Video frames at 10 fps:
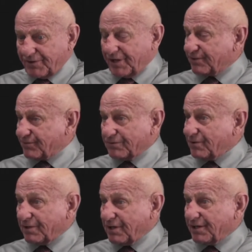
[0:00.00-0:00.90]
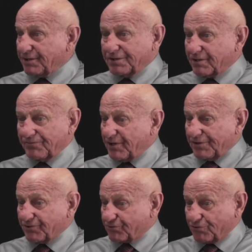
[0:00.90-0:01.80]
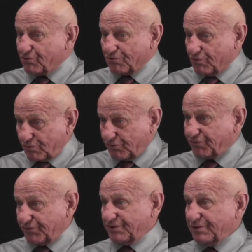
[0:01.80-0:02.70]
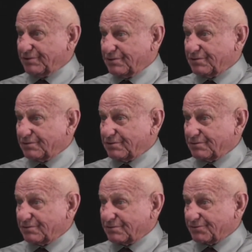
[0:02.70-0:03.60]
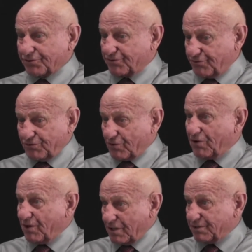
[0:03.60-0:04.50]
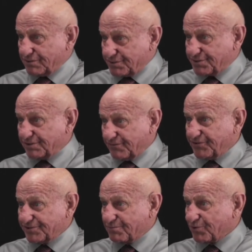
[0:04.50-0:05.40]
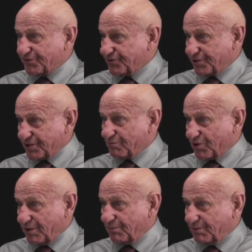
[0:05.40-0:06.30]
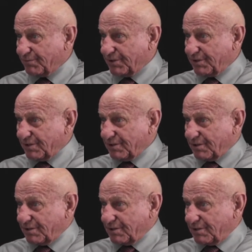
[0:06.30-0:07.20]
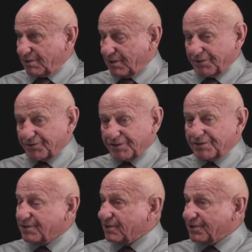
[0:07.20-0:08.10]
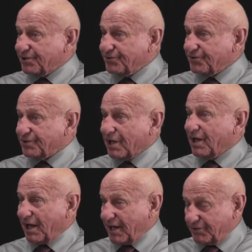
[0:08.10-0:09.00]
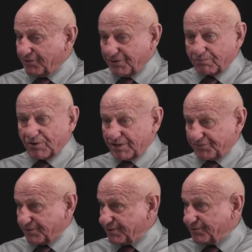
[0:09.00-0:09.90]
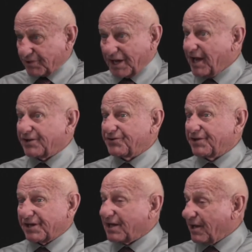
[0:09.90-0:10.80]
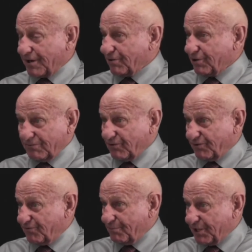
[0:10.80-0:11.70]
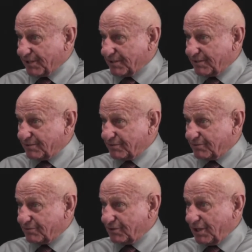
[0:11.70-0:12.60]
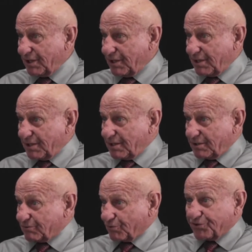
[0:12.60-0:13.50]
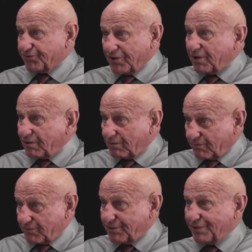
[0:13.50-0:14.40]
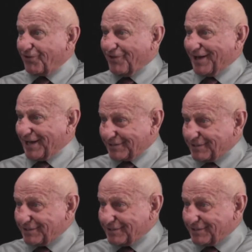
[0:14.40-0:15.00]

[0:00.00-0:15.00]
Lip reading: truly identify the true roots, the true cause of this presenting problem. And then the clinician guides the process, guides that higher level of ability to resolve that